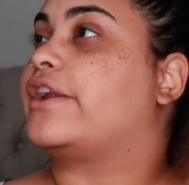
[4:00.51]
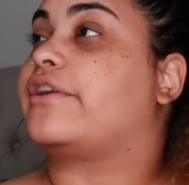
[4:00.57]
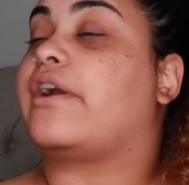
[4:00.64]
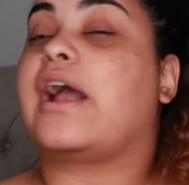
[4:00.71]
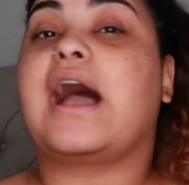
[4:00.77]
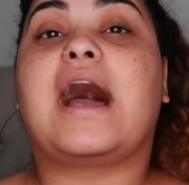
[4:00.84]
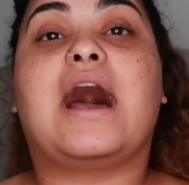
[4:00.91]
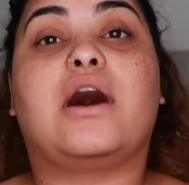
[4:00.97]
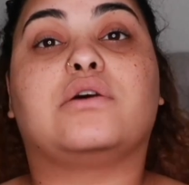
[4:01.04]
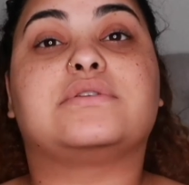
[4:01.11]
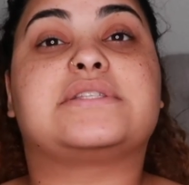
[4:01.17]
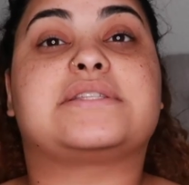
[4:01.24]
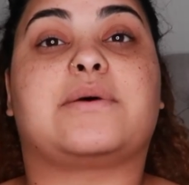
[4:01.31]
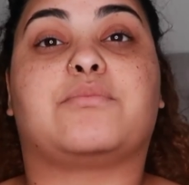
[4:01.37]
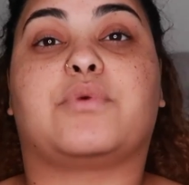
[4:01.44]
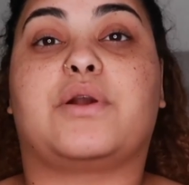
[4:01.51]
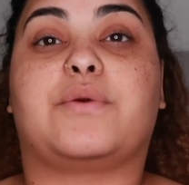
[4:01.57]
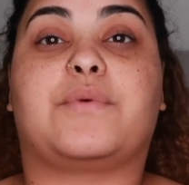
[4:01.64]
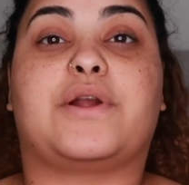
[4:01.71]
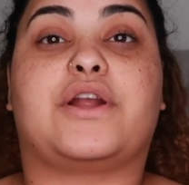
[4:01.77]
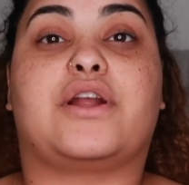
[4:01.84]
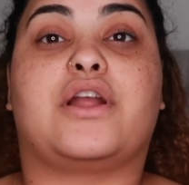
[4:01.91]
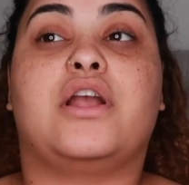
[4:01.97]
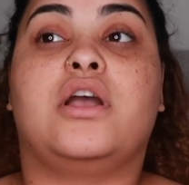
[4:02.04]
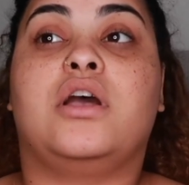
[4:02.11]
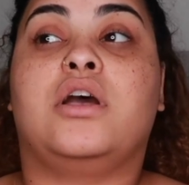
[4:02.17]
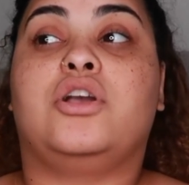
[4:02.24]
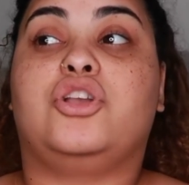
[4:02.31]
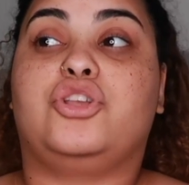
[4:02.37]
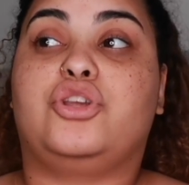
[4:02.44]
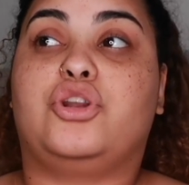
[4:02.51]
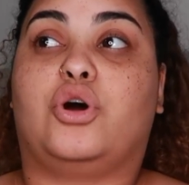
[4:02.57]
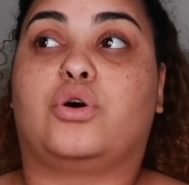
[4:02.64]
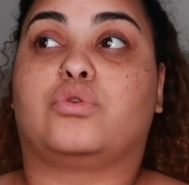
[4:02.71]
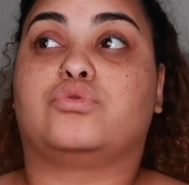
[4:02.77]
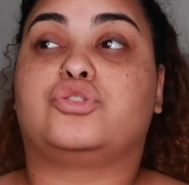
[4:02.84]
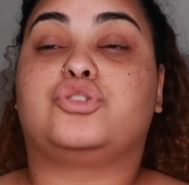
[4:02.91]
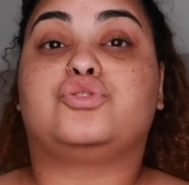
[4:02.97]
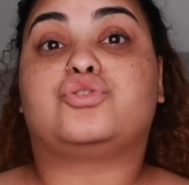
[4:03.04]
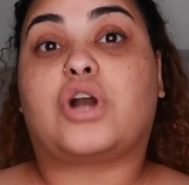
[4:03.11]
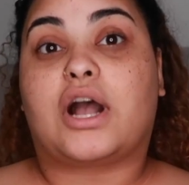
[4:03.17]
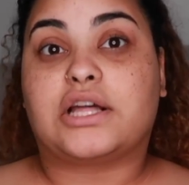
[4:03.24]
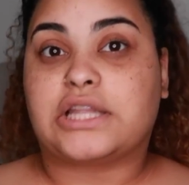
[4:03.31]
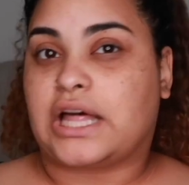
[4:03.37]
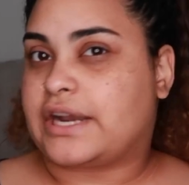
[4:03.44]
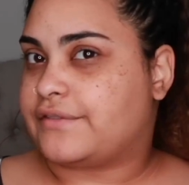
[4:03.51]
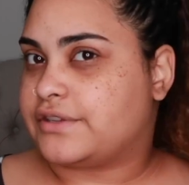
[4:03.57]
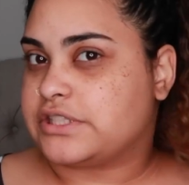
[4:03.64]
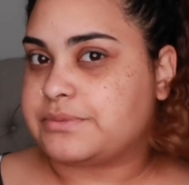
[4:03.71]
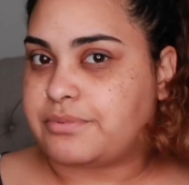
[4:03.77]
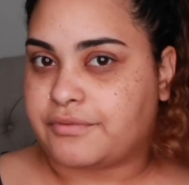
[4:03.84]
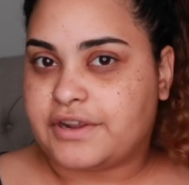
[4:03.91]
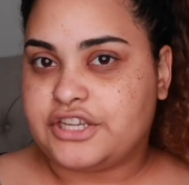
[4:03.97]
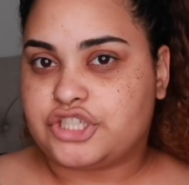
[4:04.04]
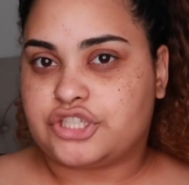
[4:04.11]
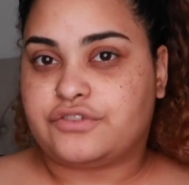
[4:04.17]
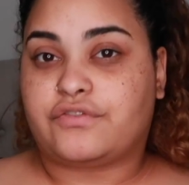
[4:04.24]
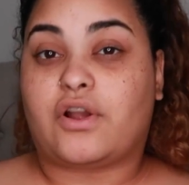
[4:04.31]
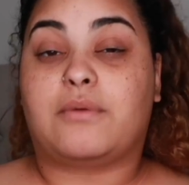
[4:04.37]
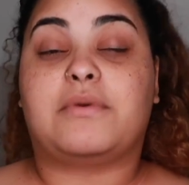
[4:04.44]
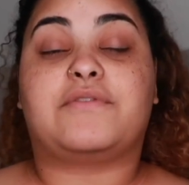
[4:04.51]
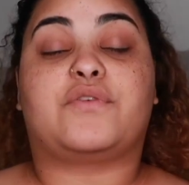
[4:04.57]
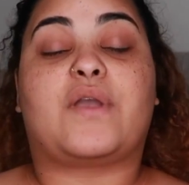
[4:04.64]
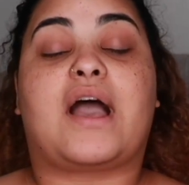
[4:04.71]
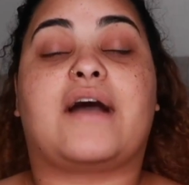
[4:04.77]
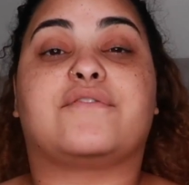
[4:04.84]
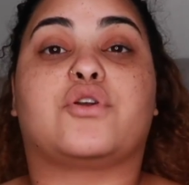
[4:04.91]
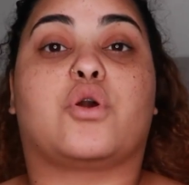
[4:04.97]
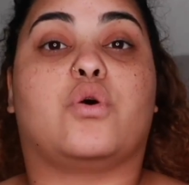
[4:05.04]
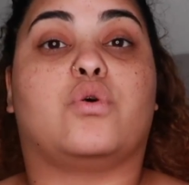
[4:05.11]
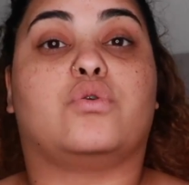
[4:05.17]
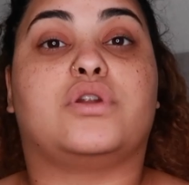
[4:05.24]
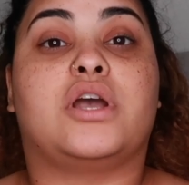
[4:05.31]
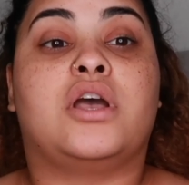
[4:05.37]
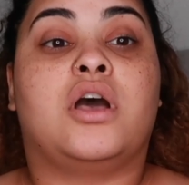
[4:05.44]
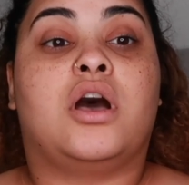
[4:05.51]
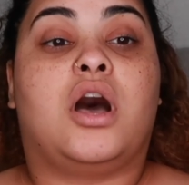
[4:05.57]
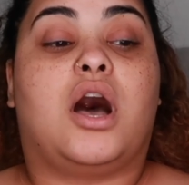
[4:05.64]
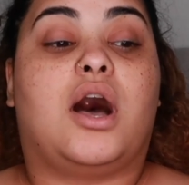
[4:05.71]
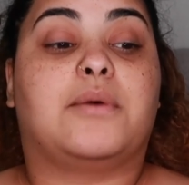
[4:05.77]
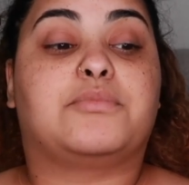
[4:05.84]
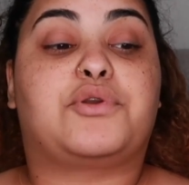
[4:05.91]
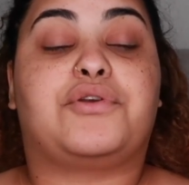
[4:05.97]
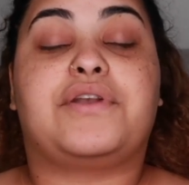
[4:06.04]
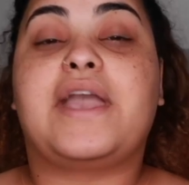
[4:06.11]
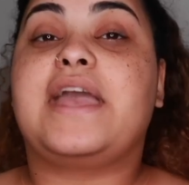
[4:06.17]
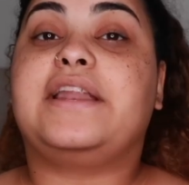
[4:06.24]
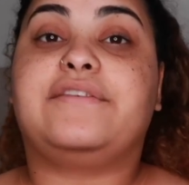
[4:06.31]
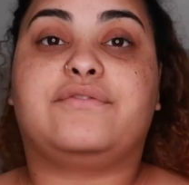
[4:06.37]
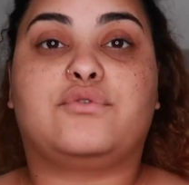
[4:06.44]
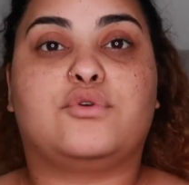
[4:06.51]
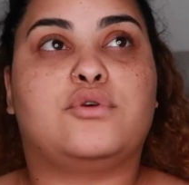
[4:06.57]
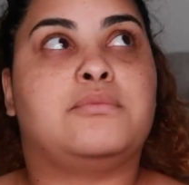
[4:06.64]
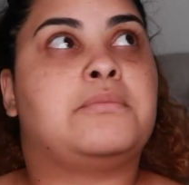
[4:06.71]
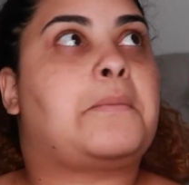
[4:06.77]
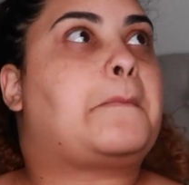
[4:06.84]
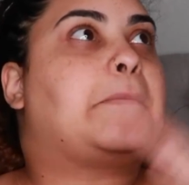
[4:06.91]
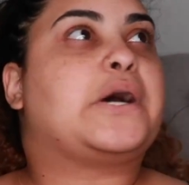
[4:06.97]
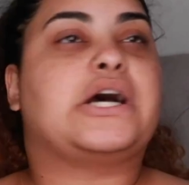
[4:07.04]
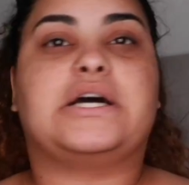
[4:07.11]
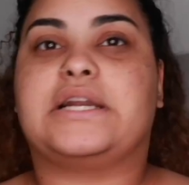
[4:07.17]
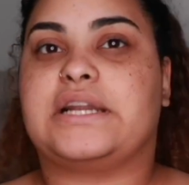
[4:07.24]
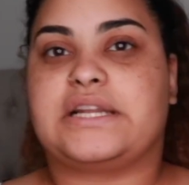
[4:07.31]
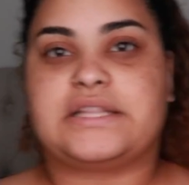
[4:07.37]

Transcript: in your house, somewhere where, you know, you draw a lot of inspiration from. If you have your own creative room, put it